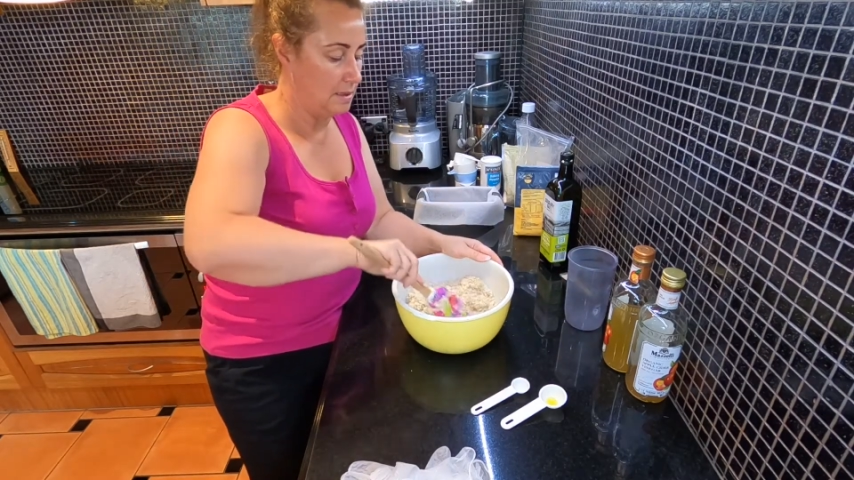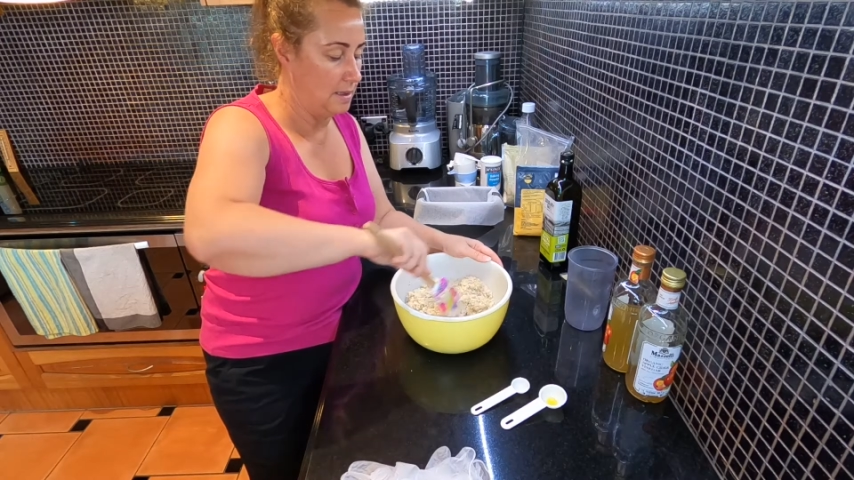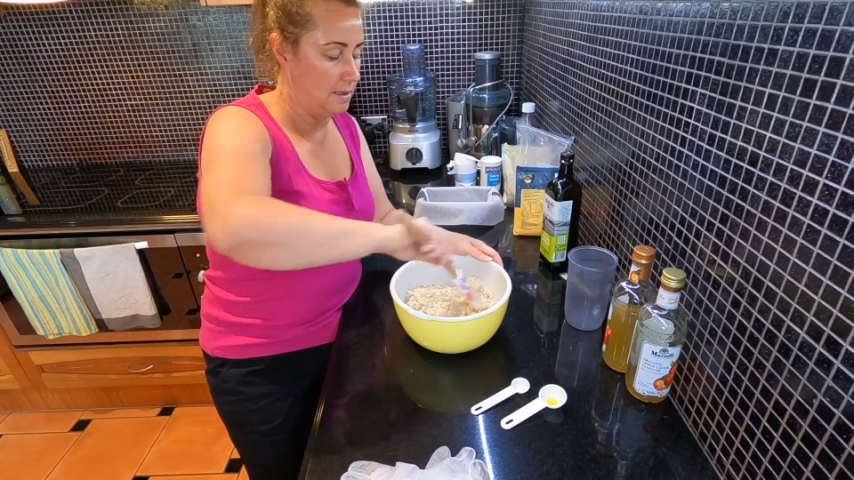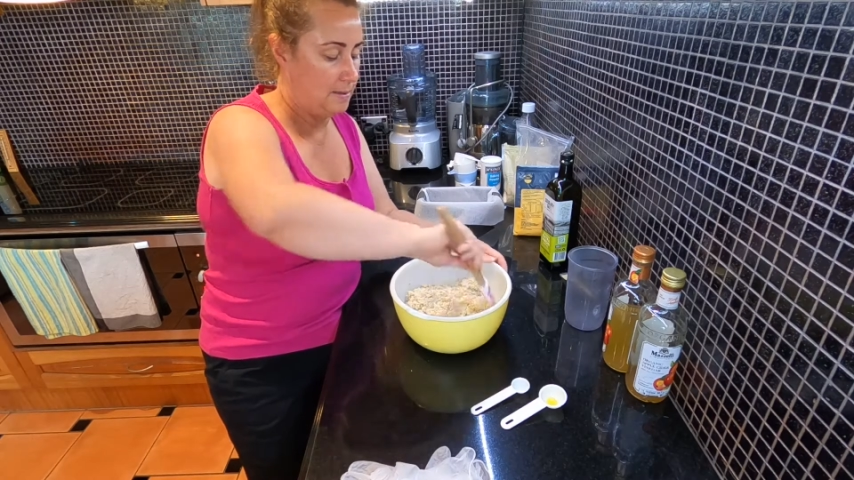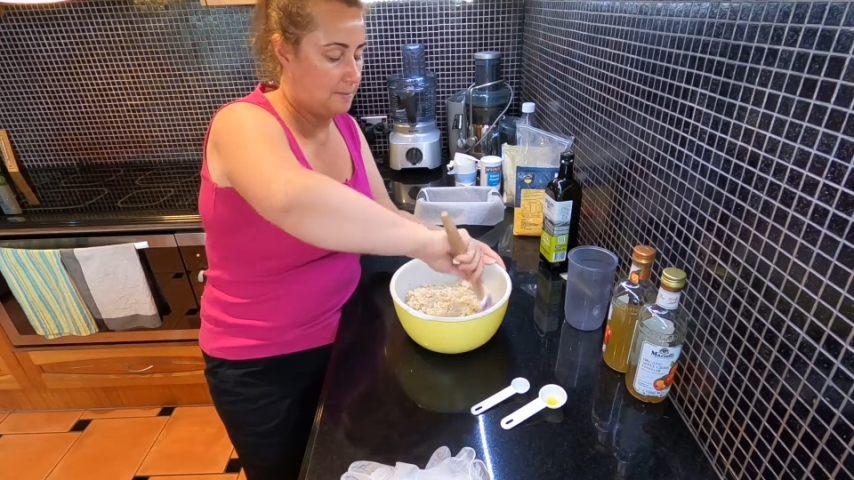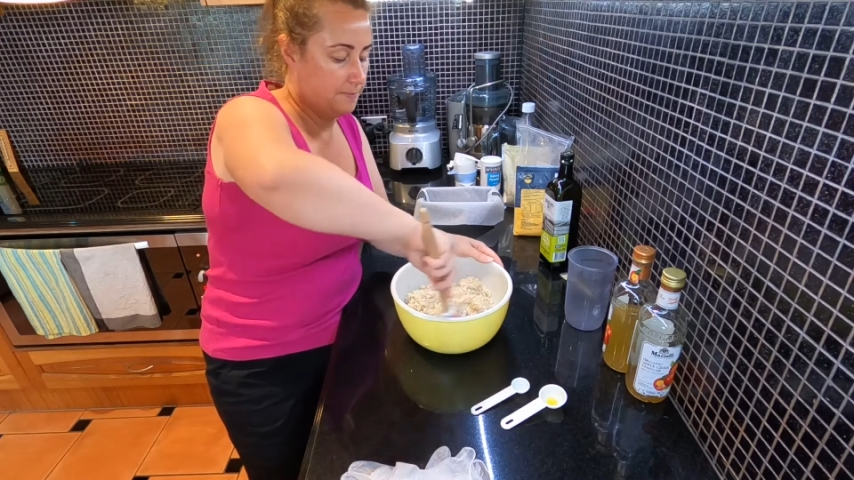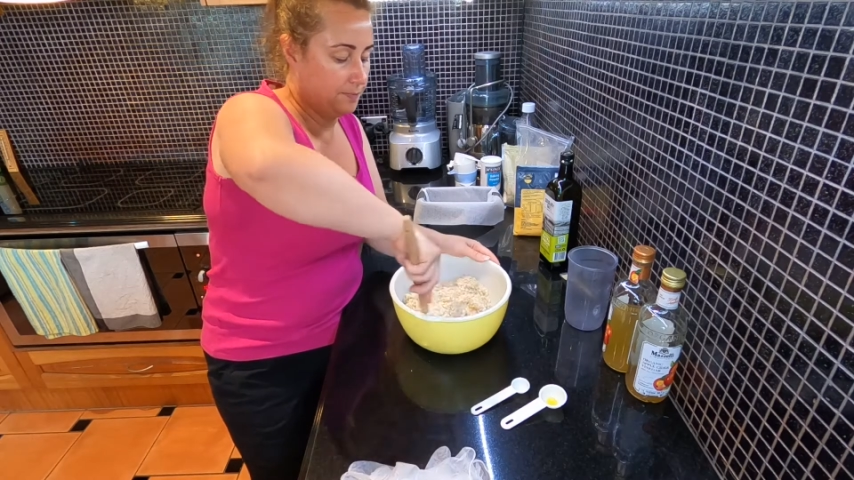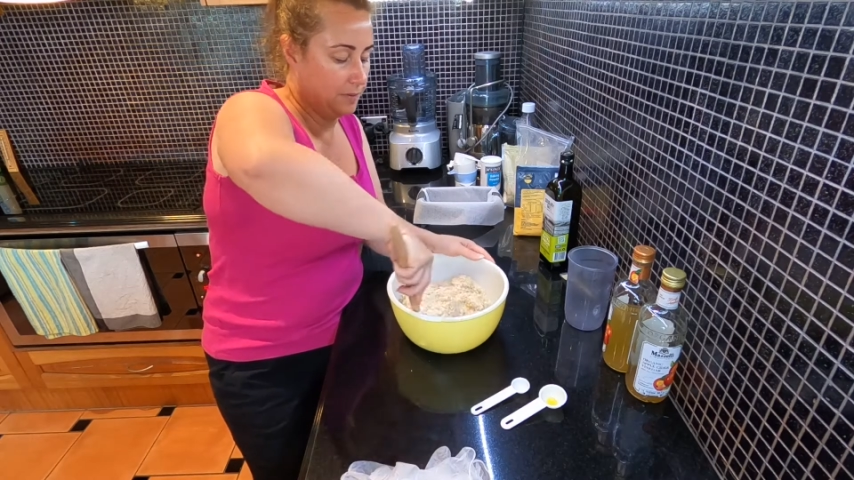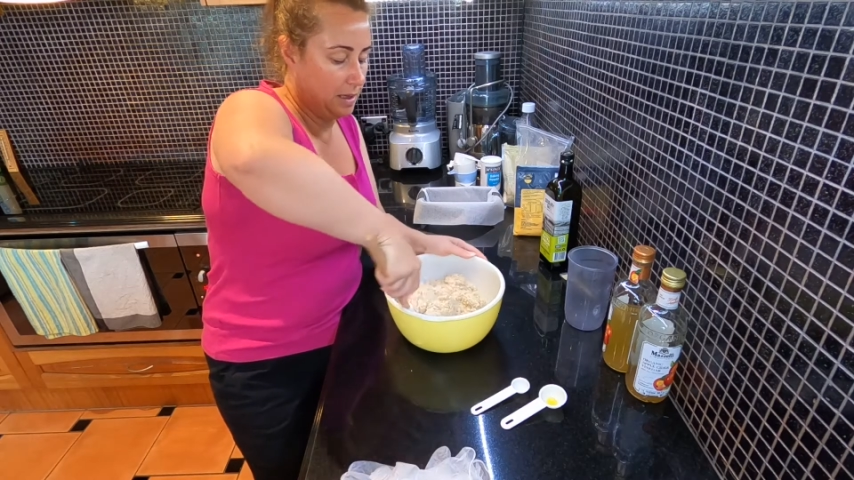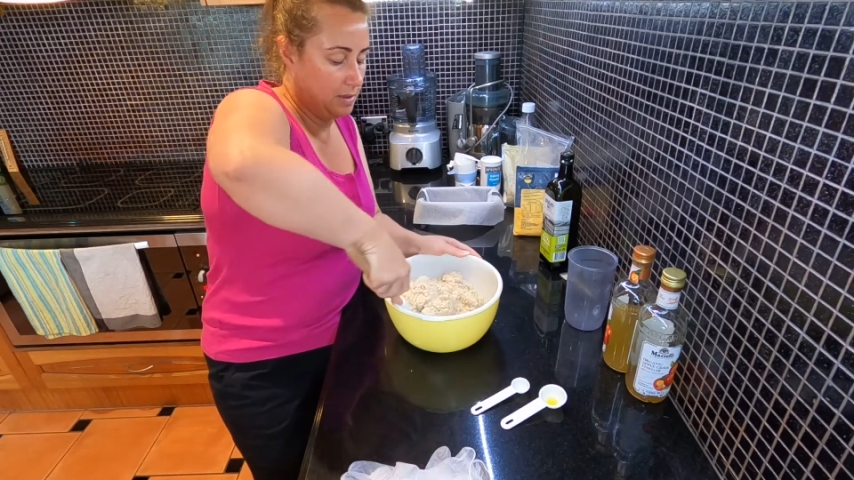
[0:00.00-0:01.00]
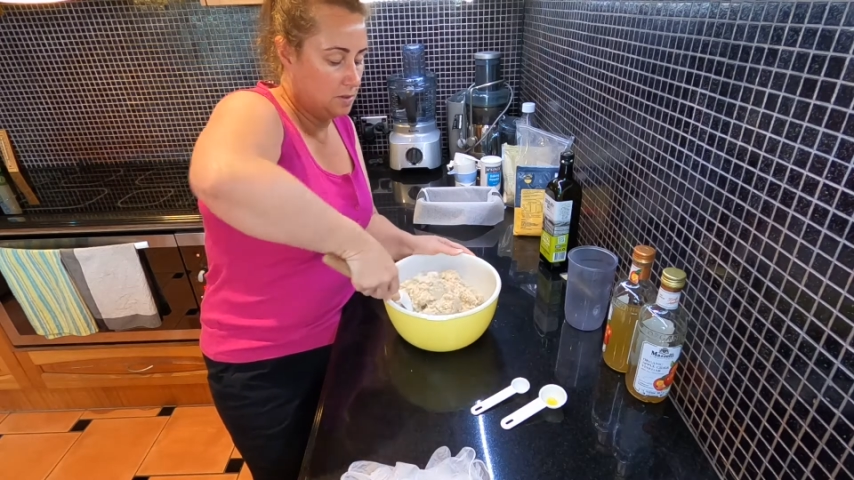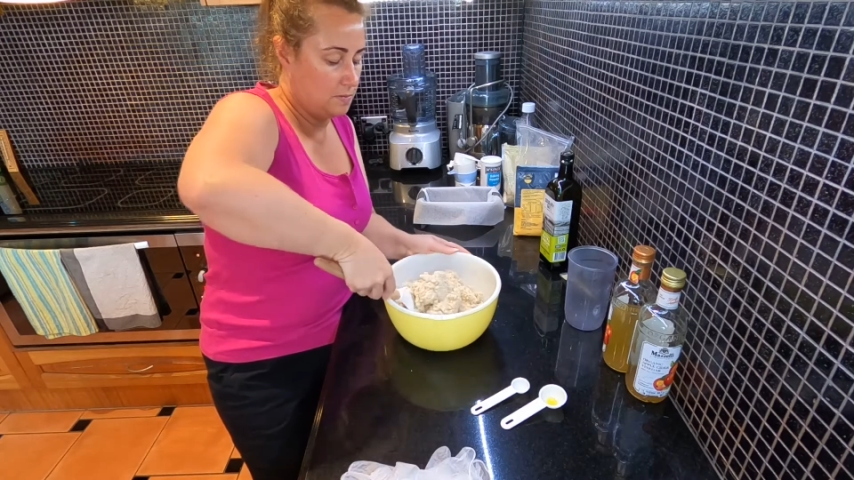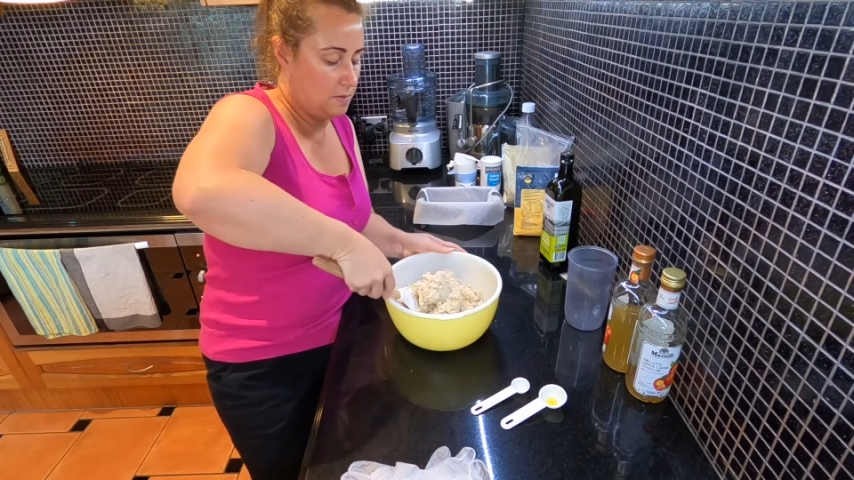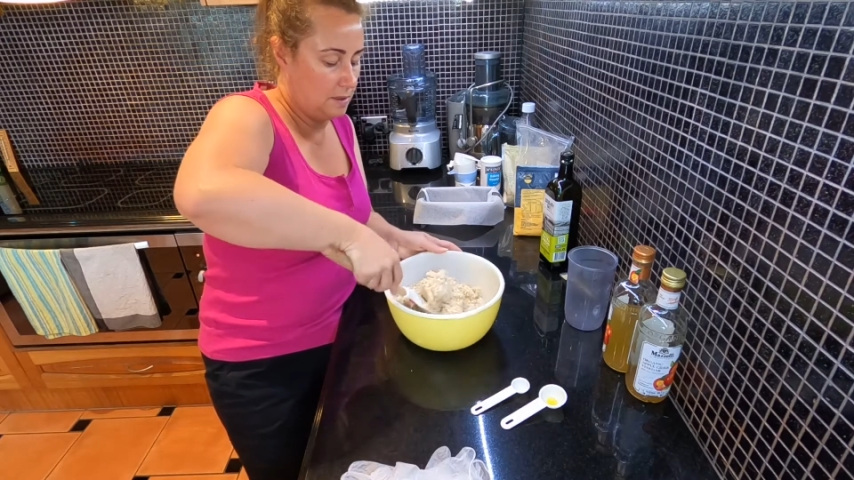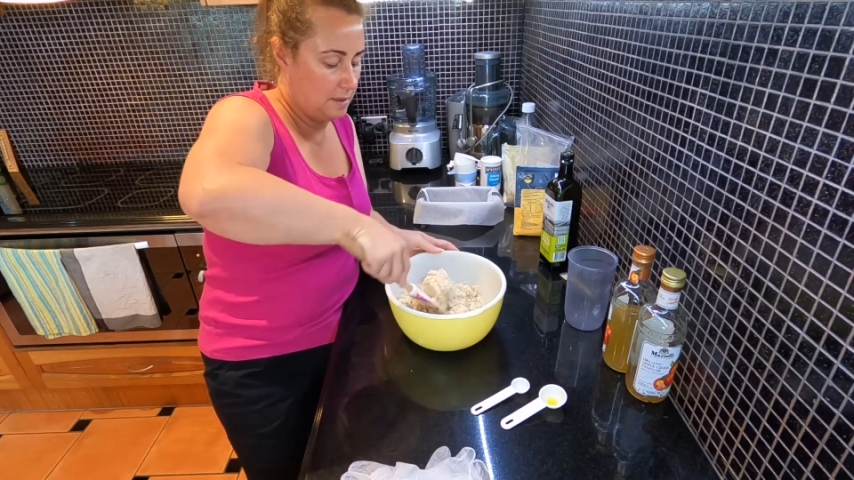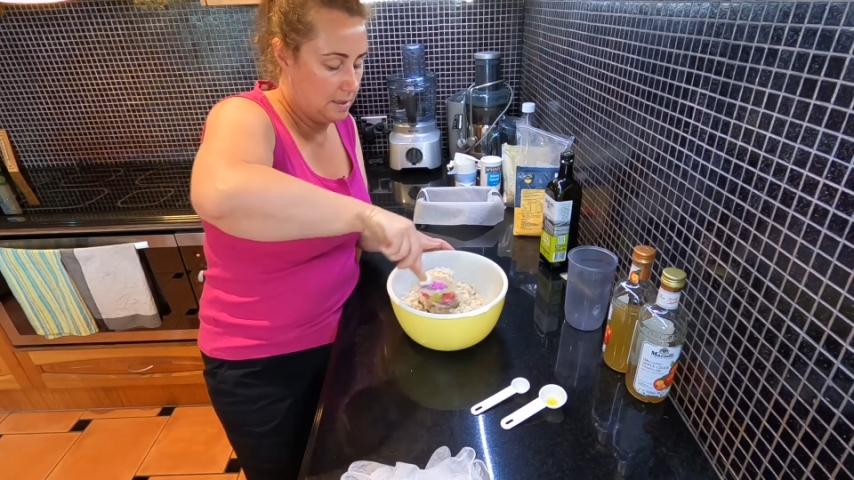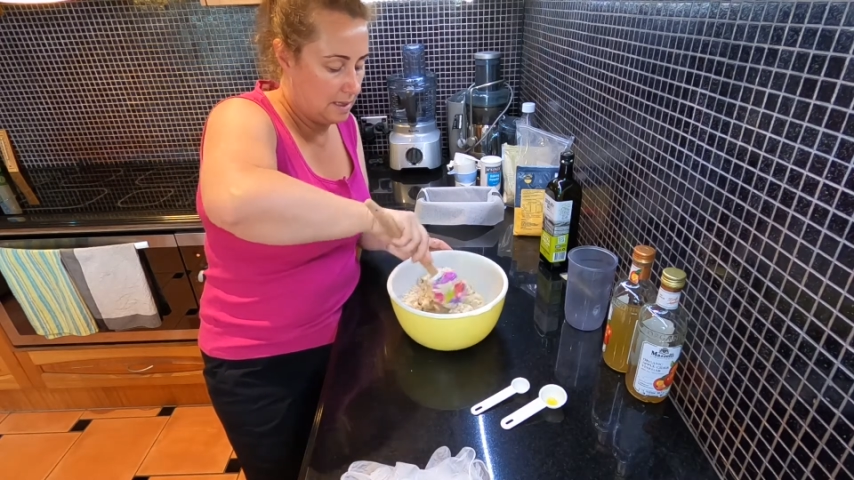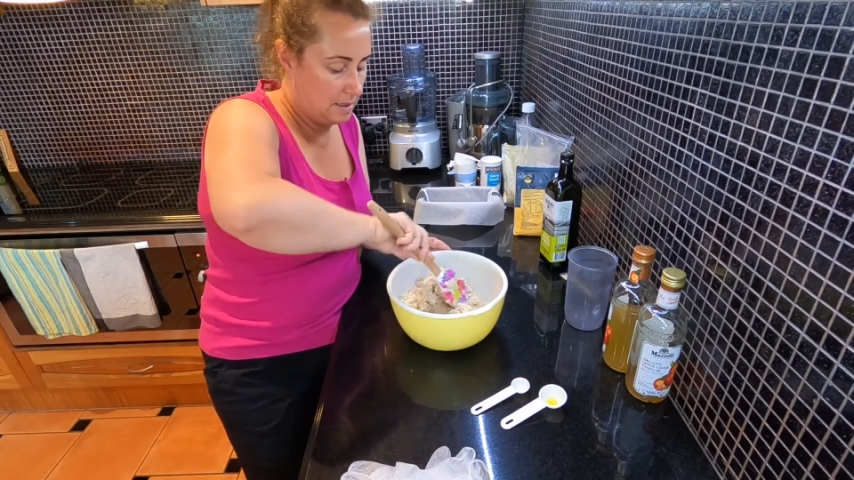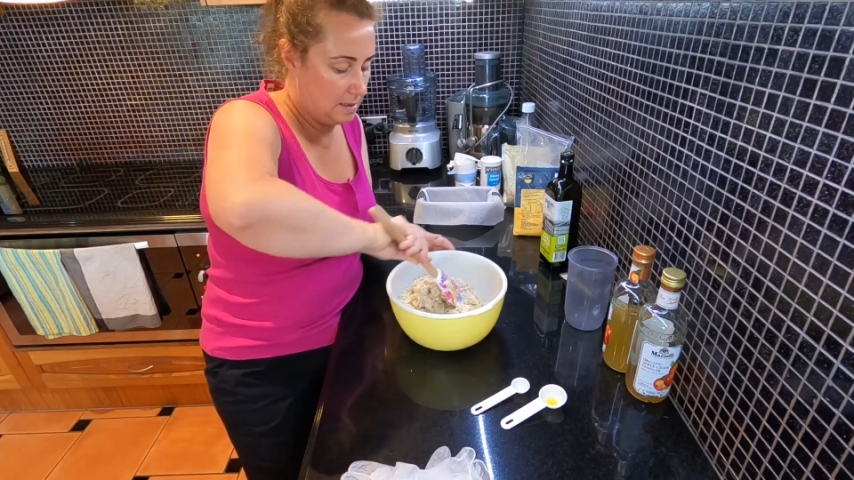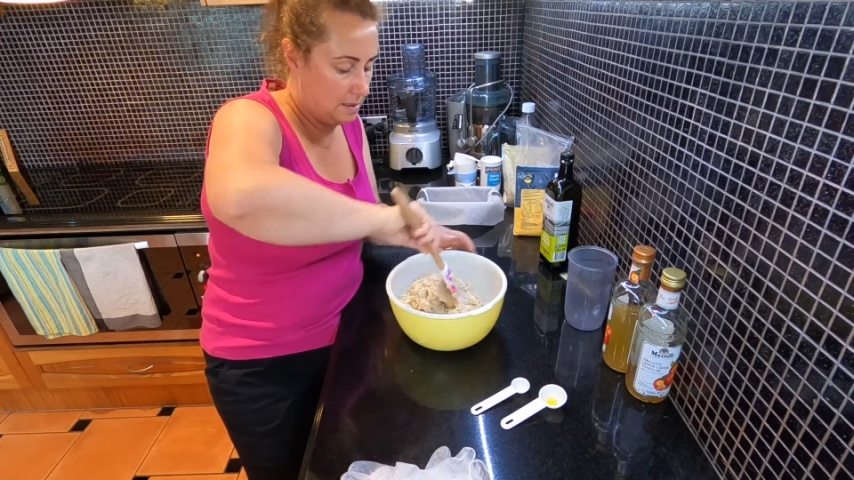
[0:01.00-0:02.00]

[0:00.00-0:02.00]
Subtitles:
and to really get